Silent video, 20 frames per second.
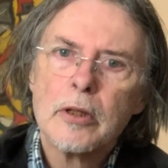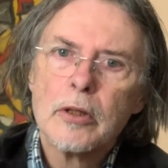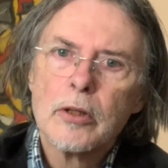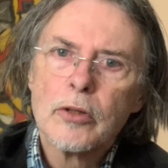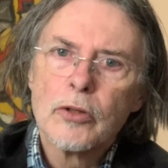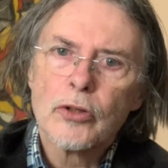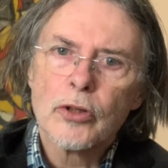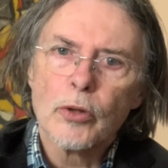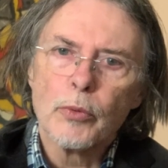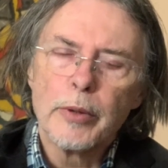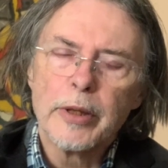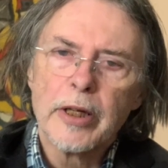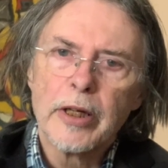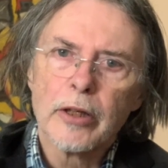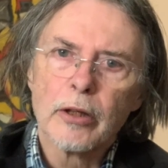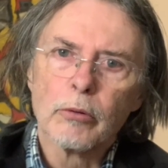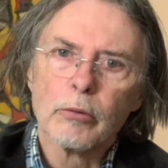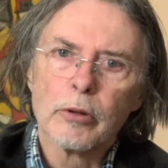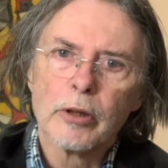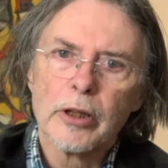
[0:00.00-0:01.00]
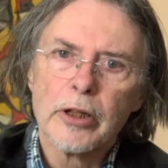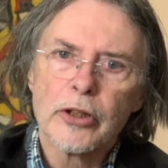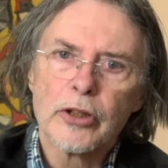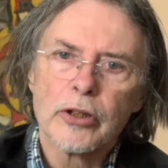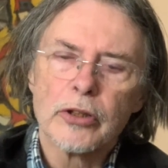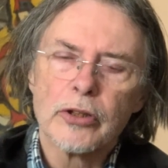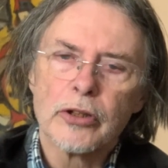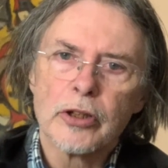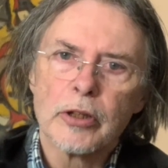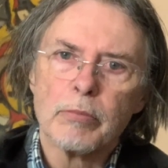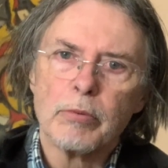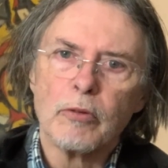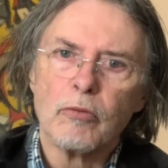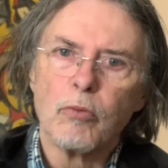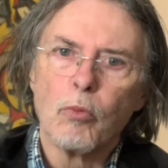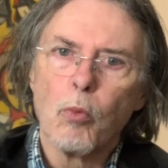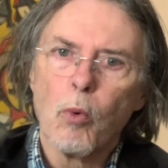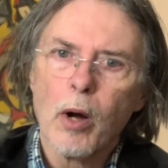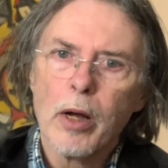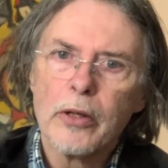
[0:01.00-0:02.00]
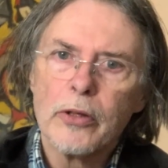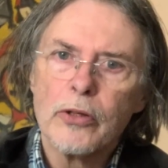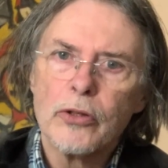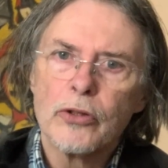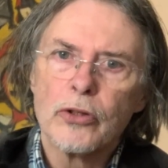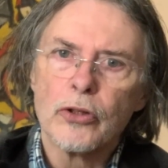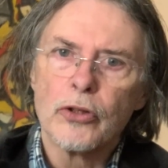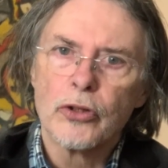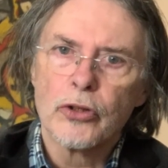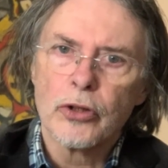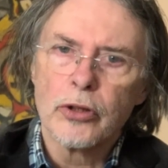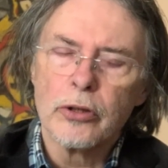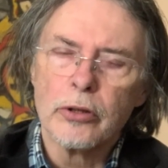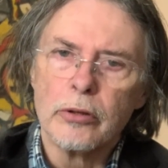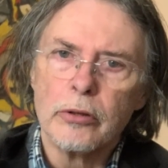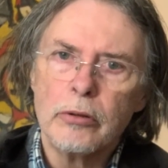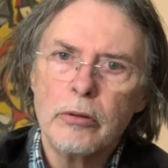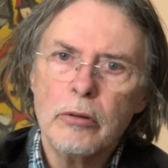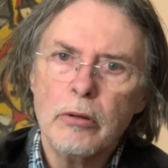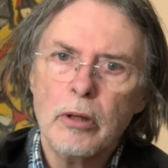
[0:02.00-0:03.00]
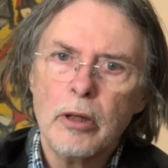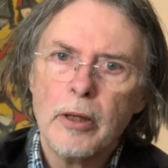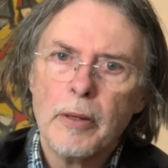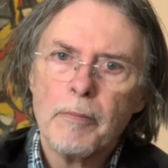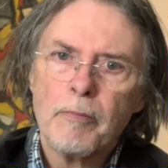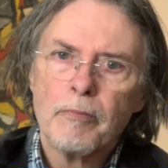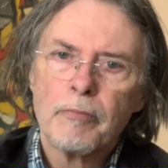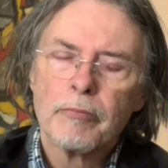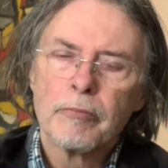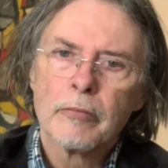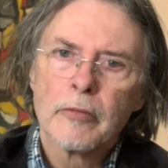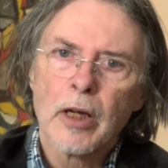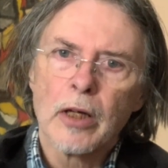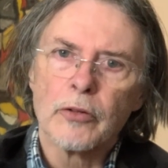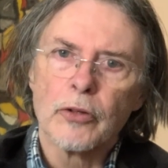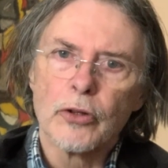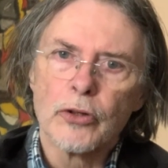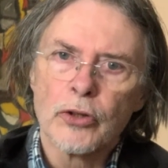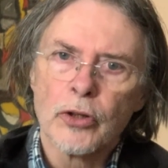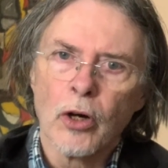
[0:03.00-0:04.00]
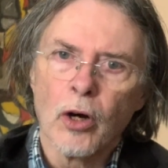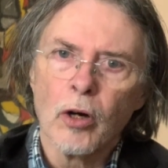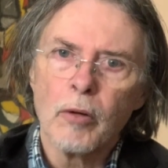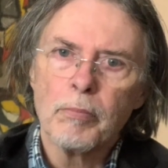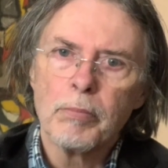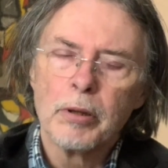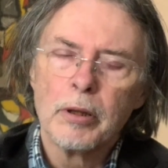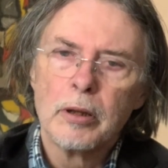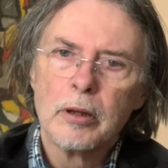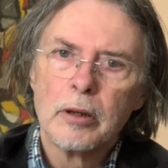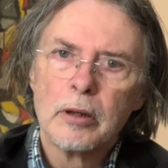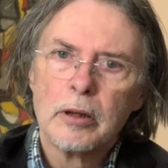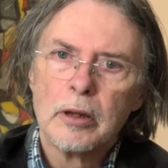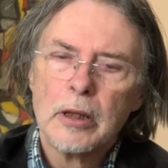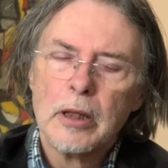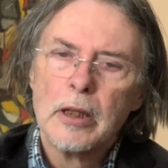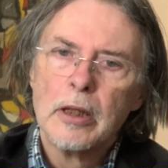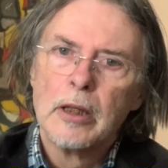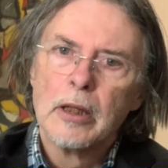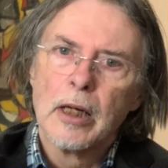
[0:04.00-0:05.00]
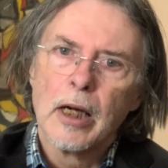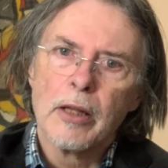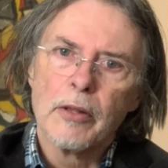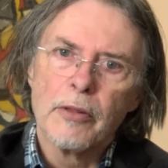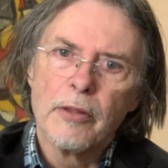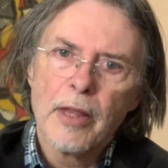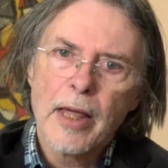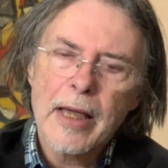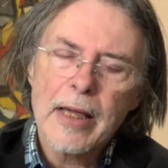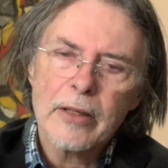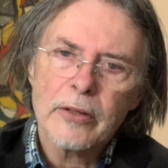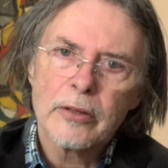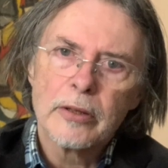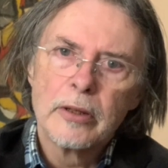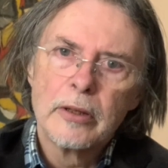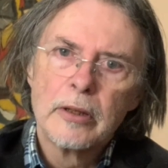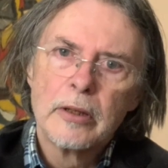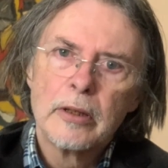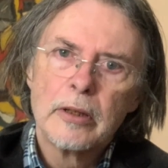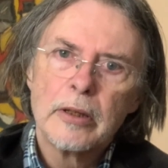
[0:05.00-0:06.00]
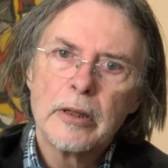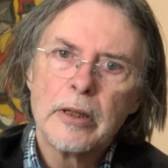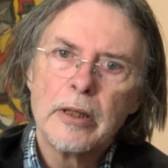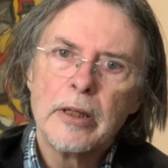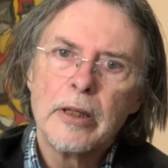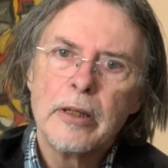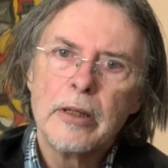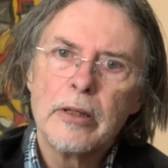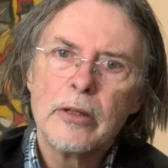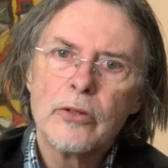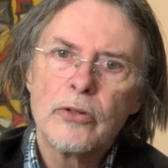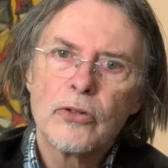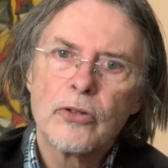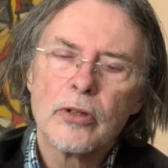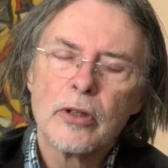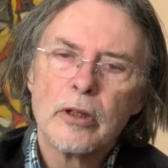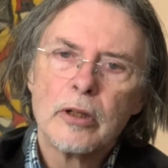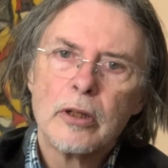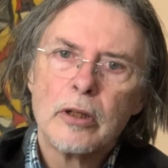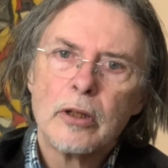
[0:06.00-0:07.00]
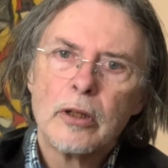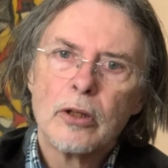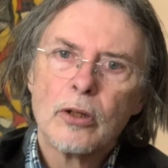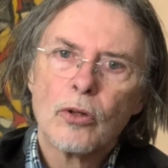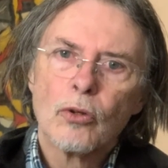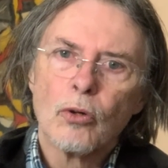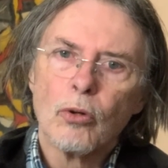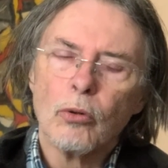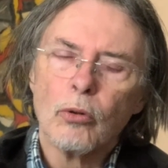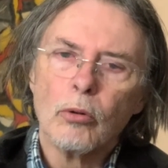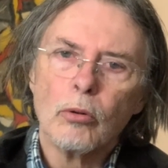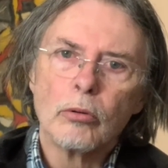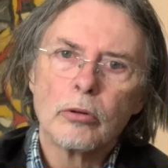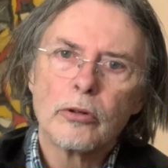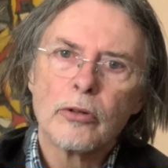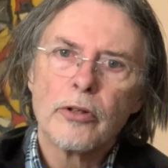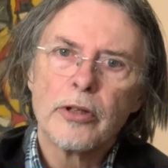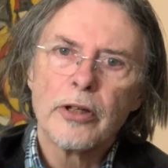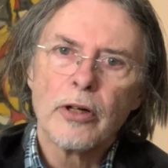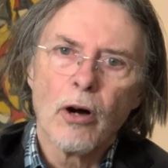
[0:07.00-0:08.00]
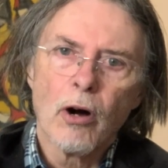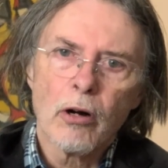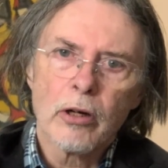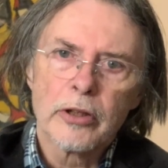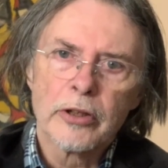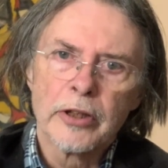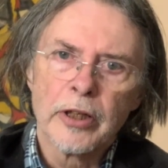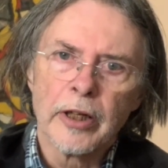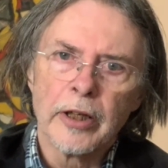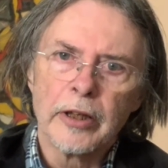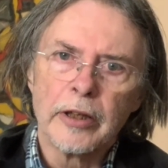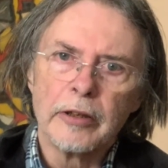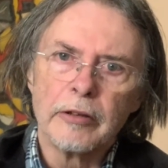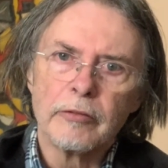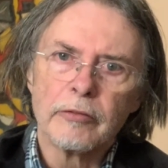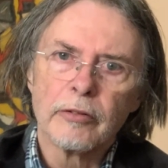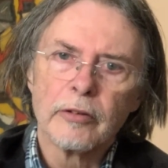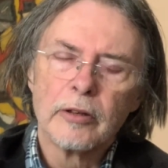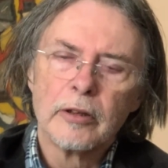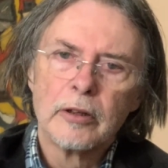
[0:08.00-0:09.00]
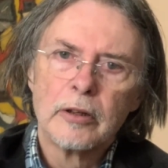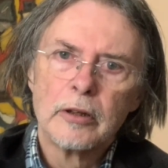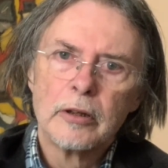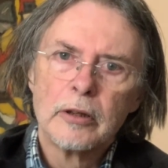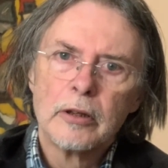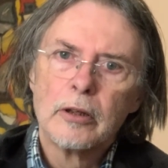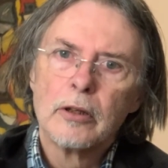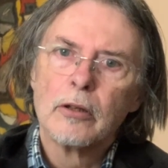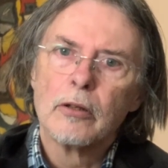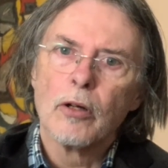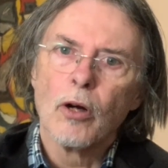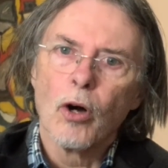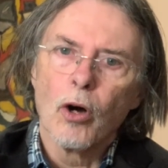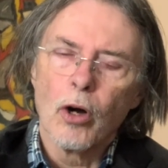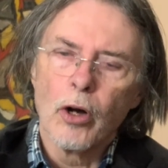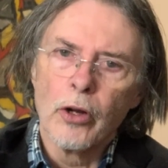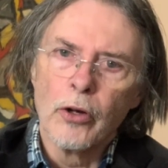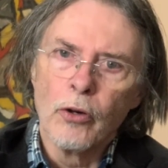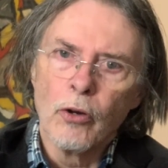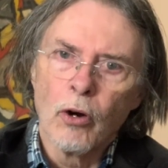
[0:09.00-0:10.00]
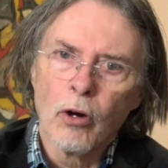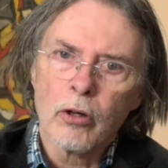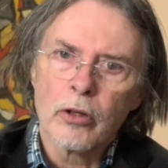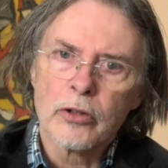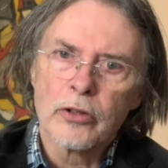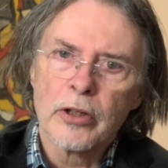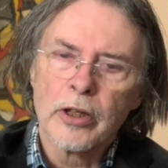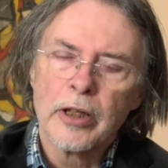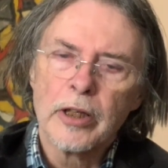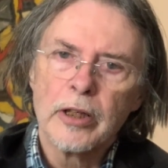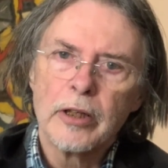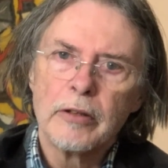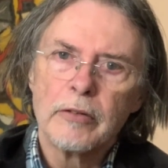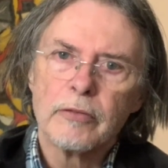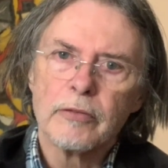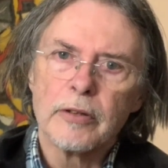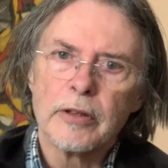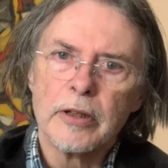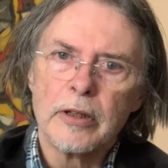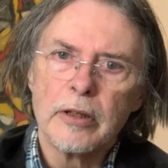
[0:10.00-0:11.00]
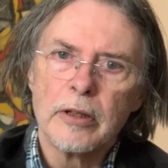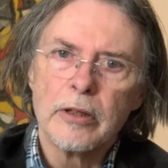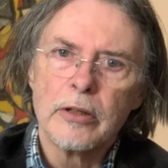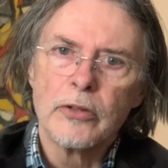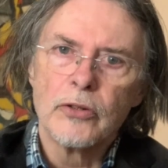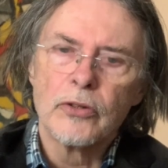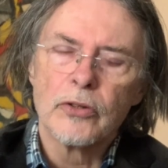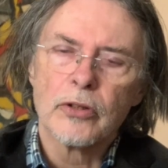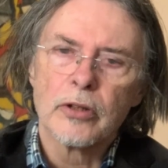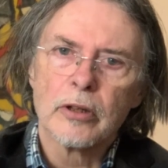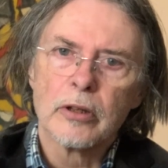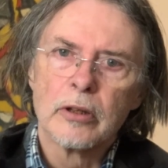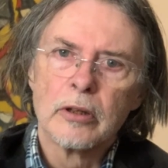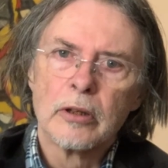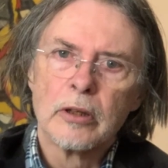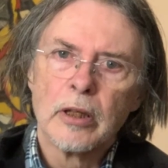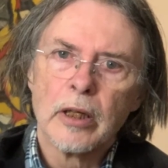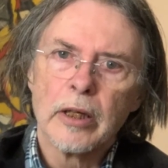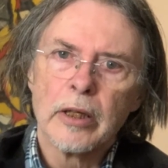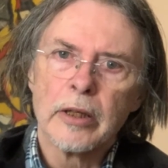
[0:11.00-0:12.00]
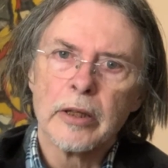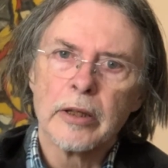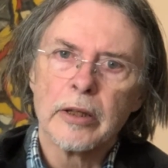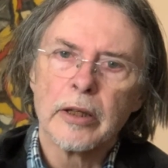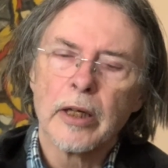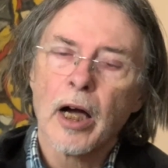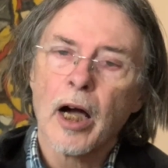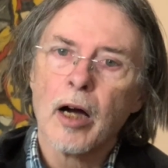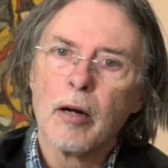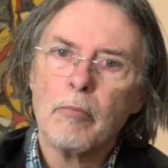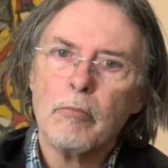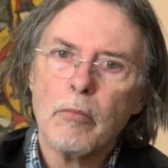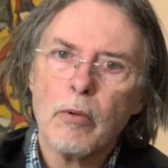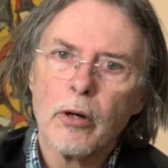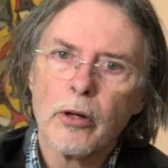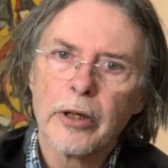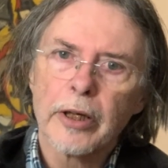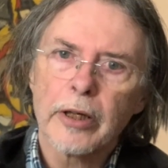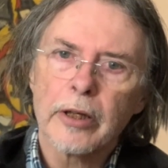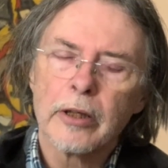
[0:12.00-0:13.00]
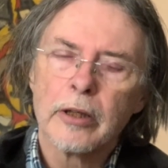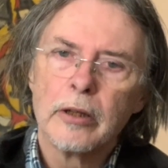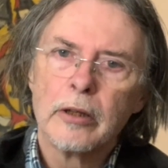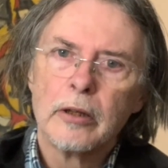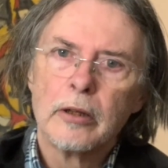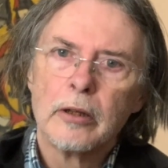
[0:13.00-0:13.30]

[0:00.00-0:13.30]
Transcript: So we get a relationship of 1 to 2 at the top, and that is called the octave. An octave is a harmonic